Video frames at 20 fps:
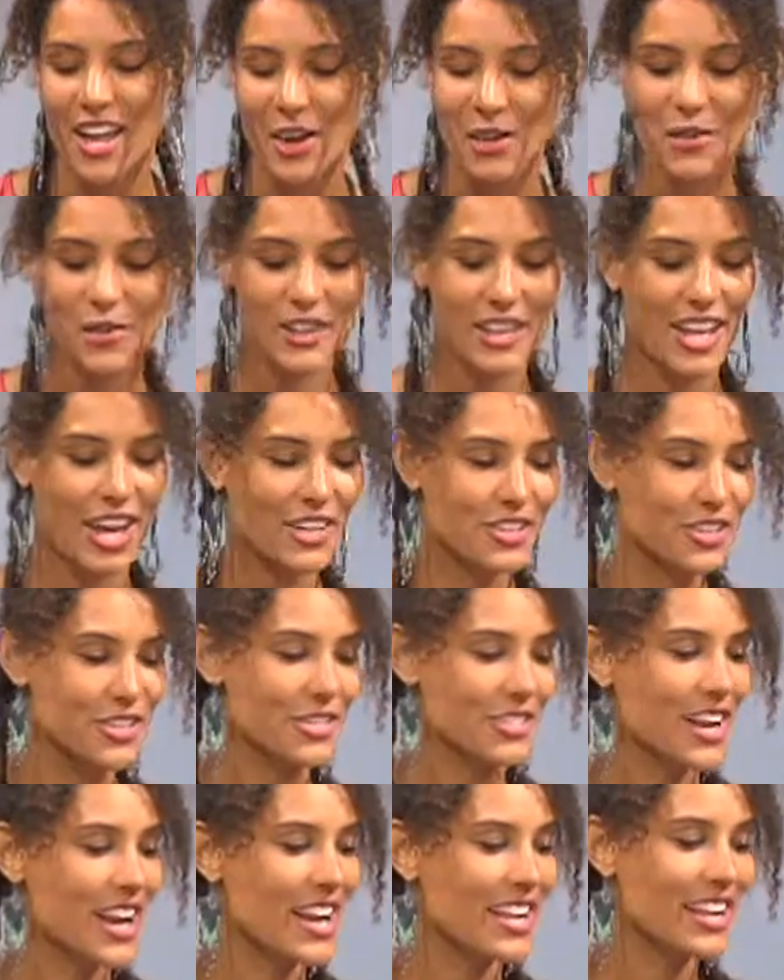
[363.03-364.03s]
really
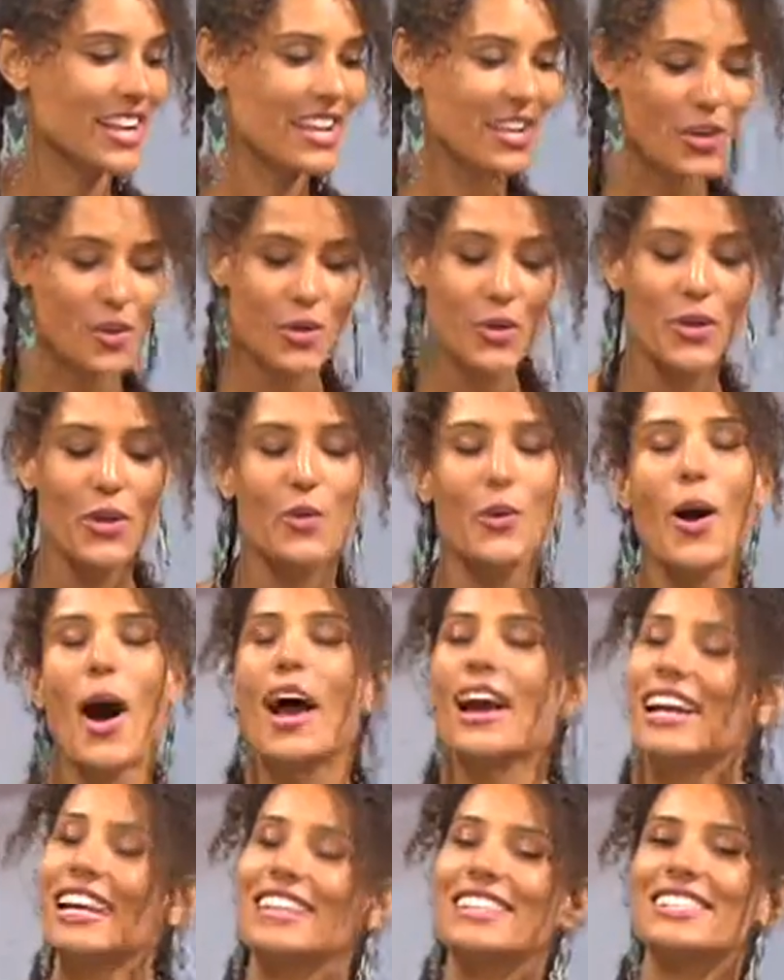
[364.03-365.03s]
understanding who you
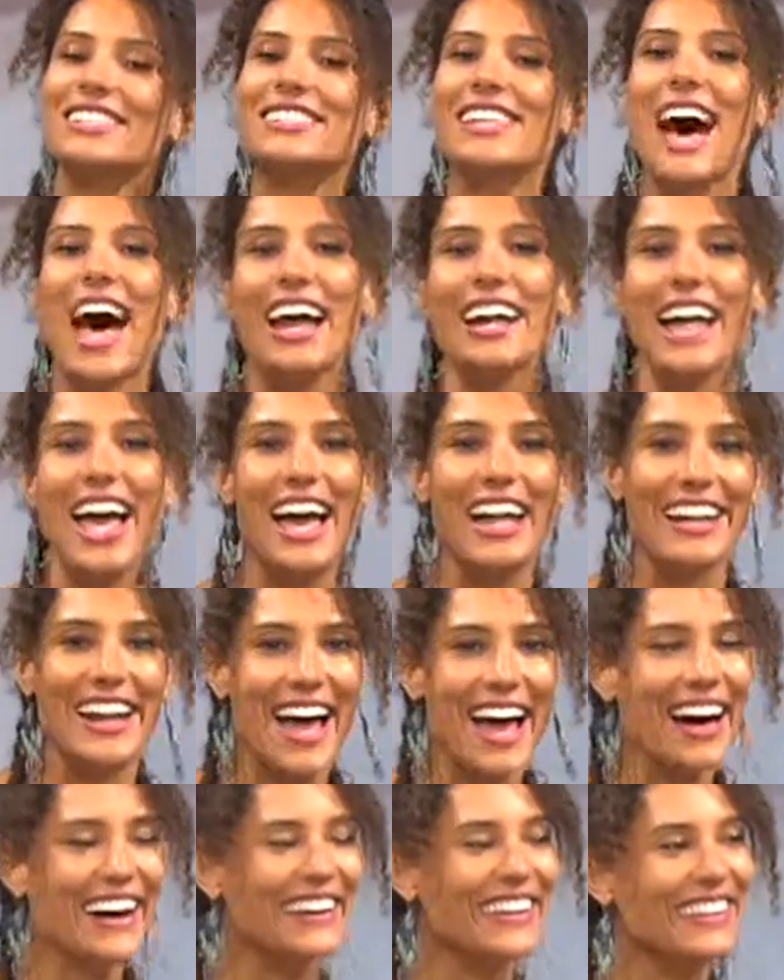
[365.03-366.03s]
are inside and
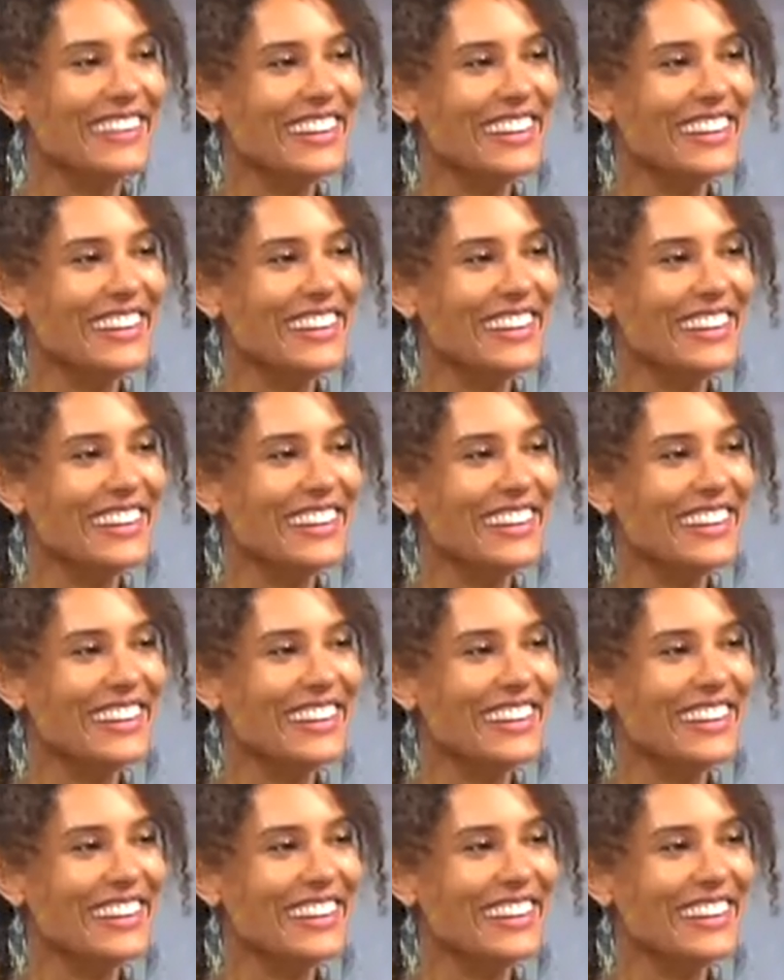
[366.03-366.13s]
out.